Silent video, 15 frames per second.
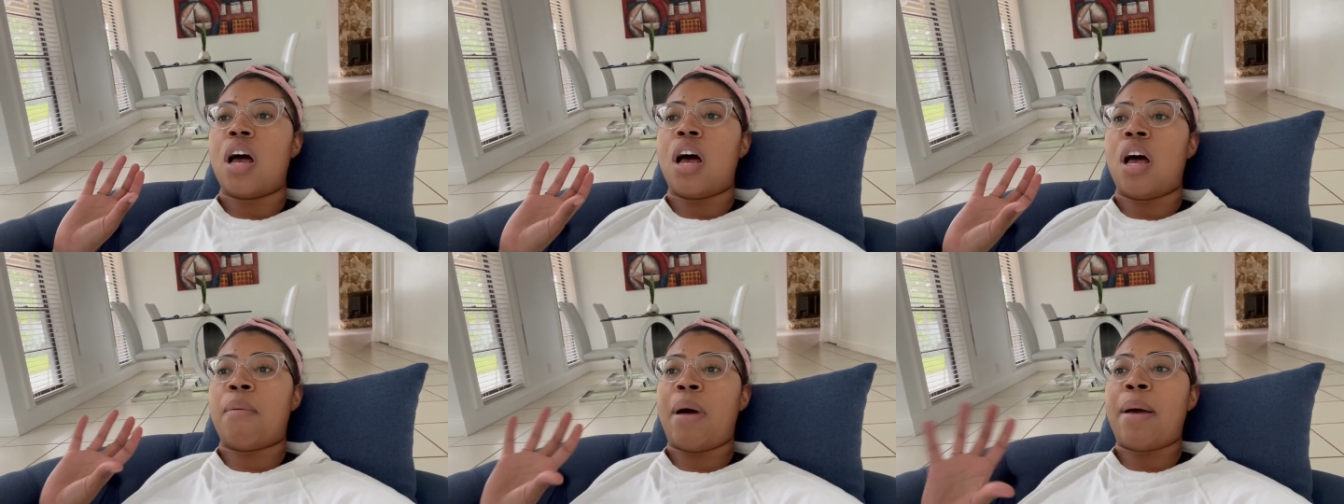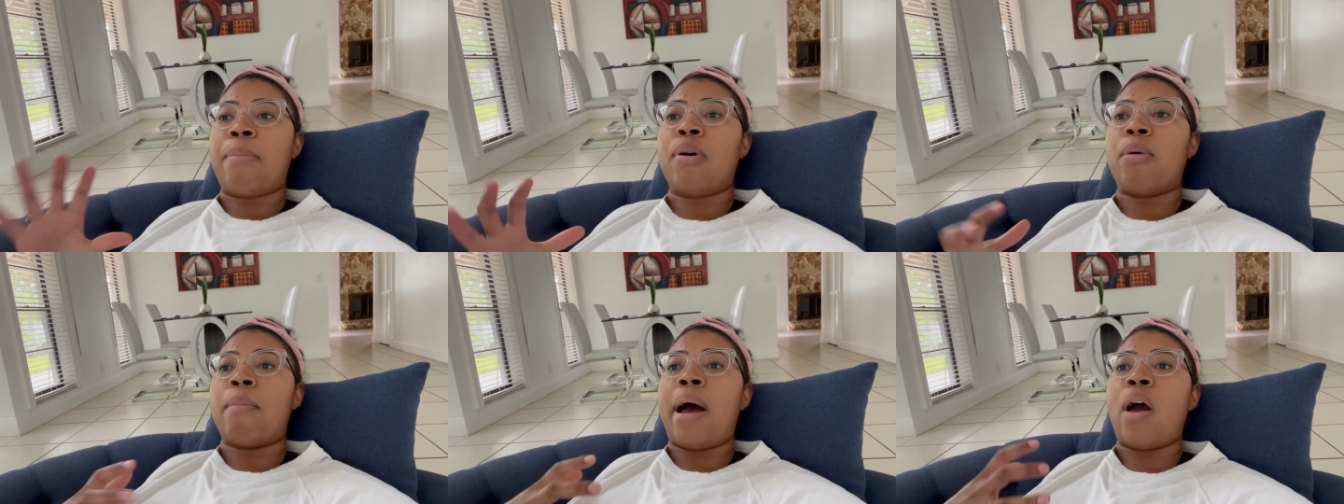I
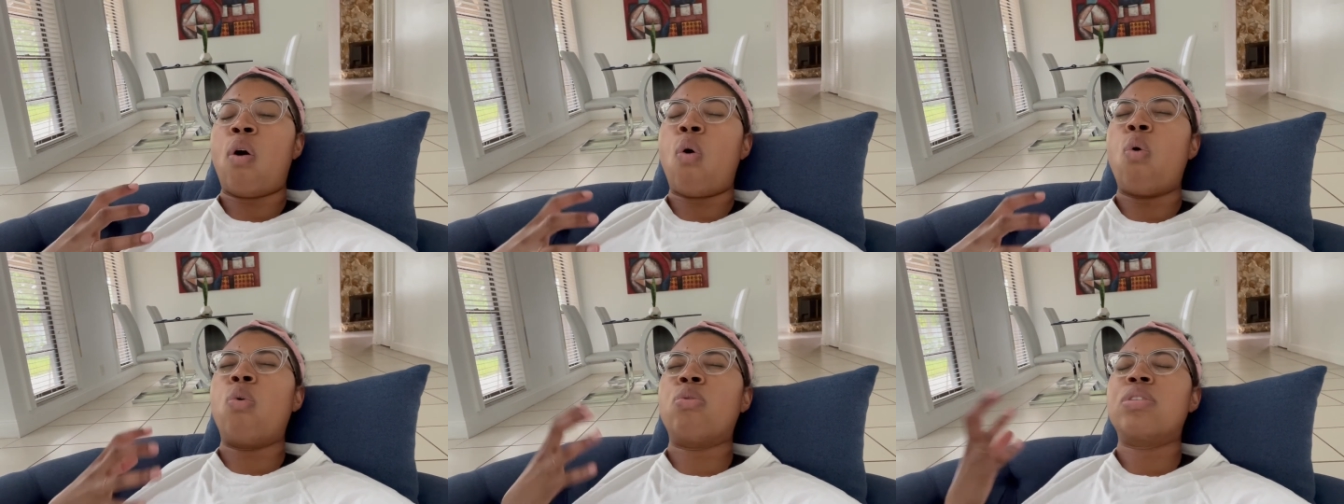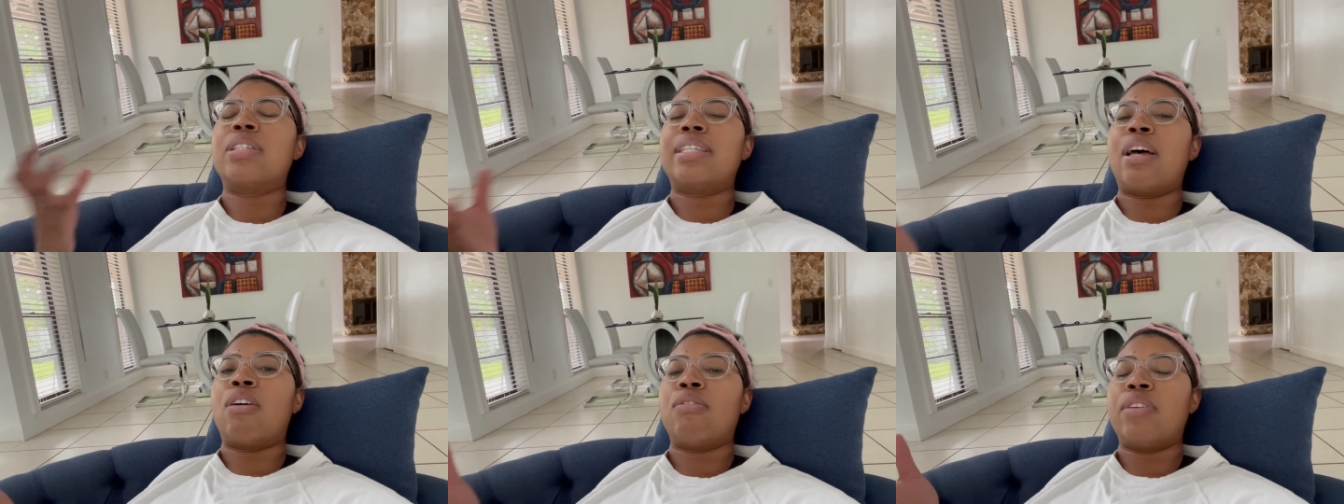put my whole
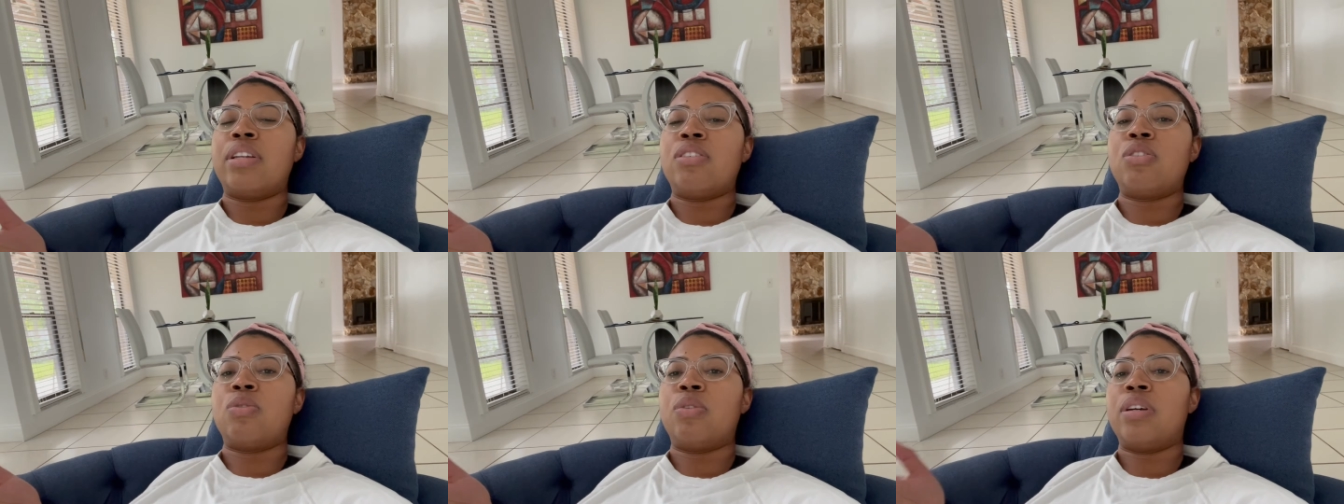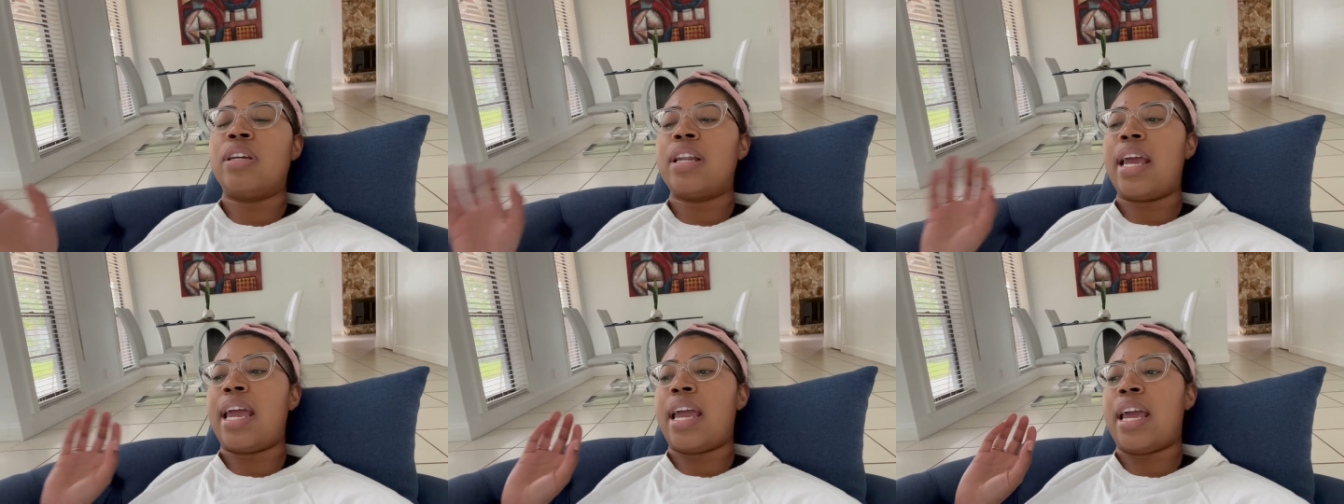self into
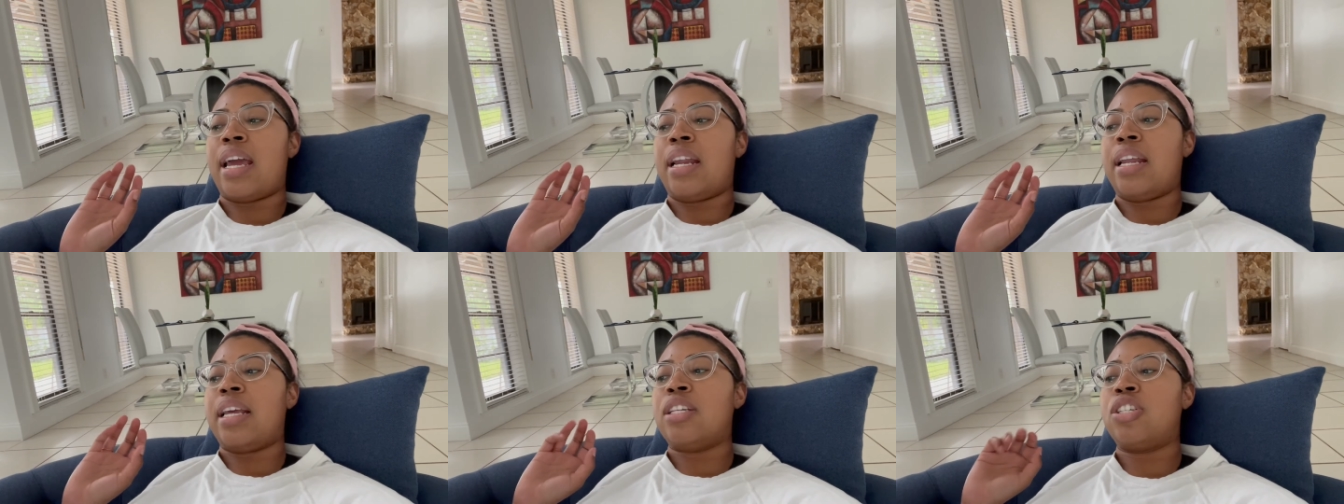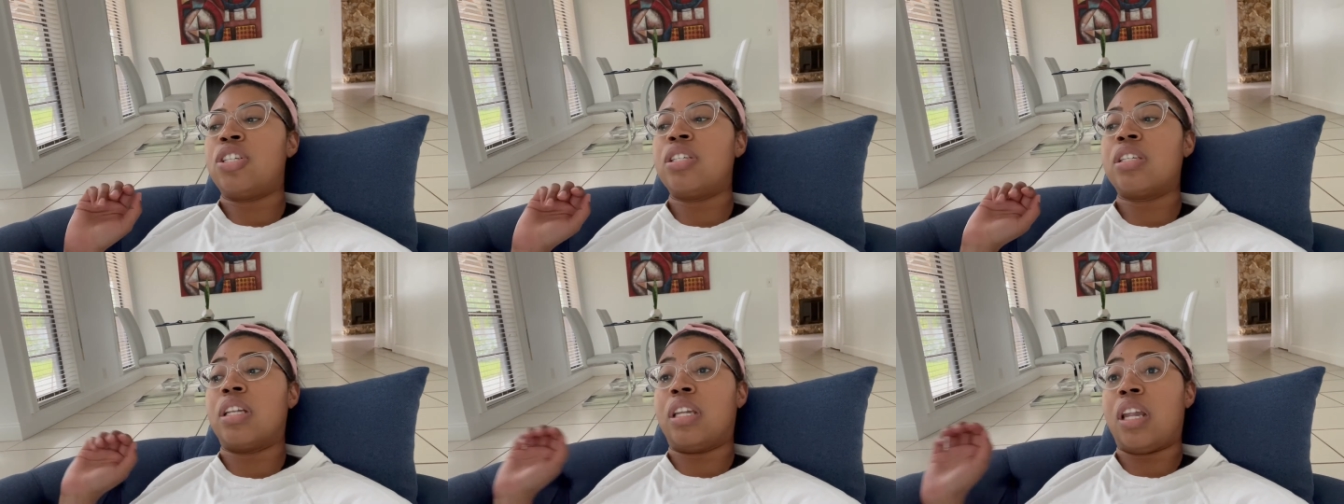it, and it's
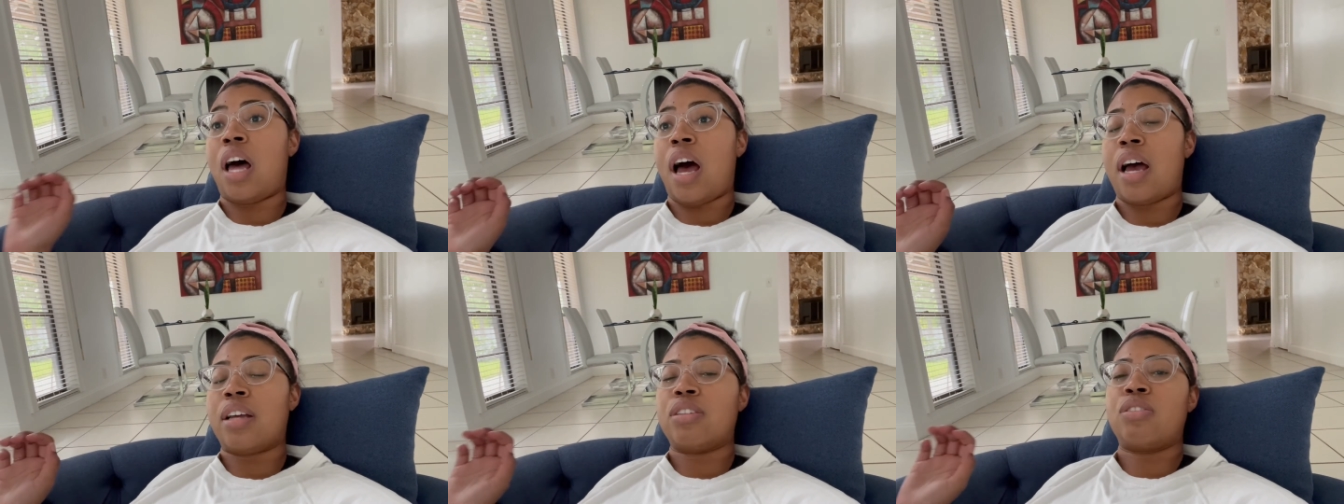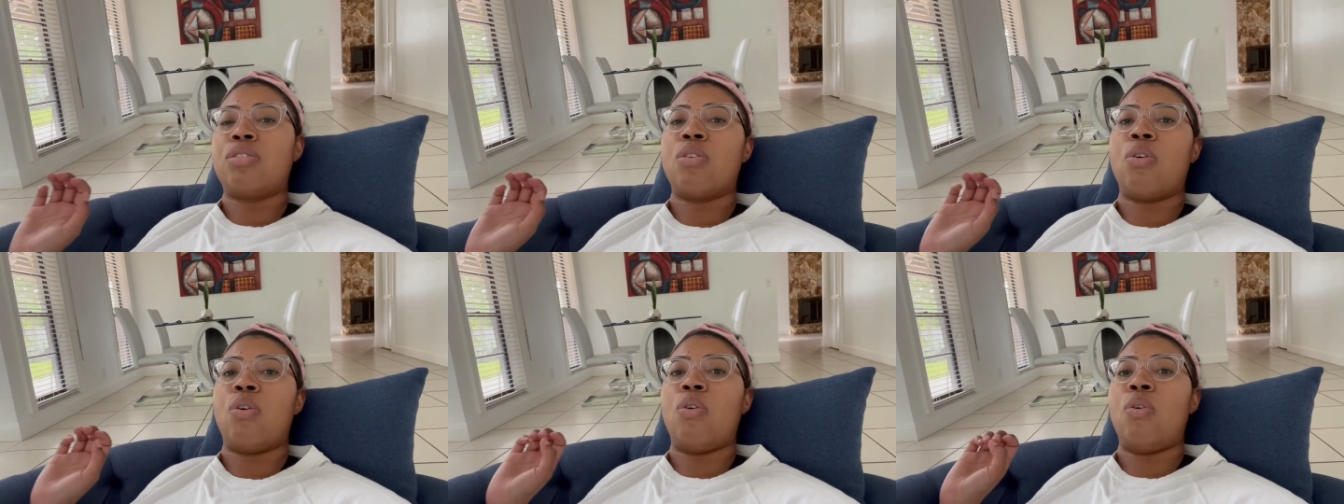just a lot.
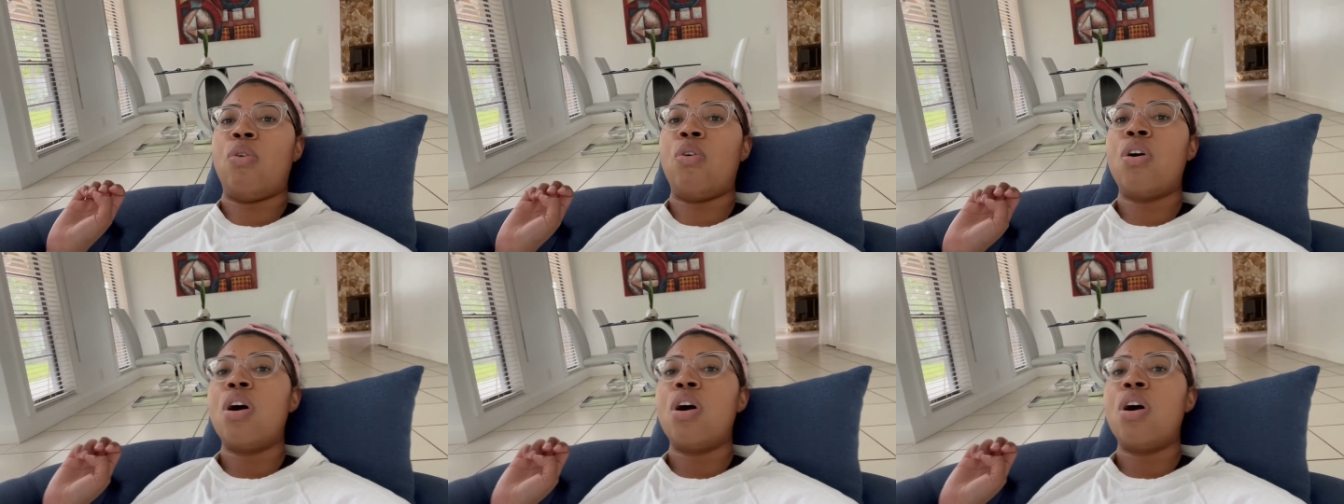So